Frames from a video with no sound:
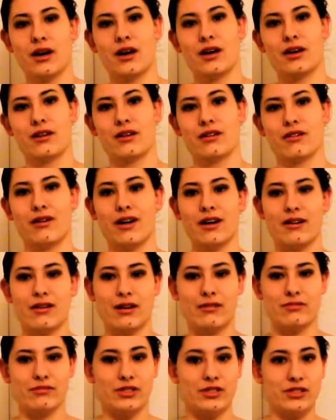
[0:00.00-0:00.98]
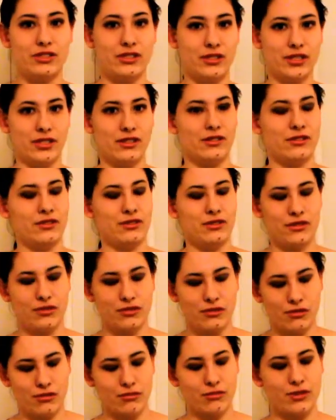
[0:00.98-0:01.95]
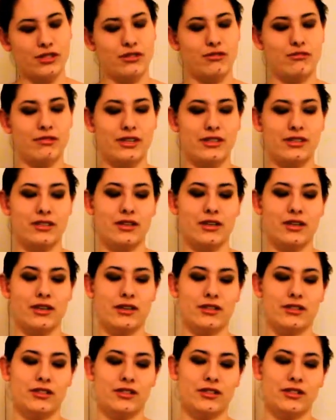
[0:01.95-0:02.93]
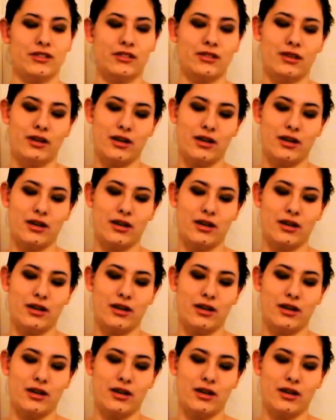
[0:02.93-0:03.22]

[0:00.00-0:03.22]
you know, I did so much research,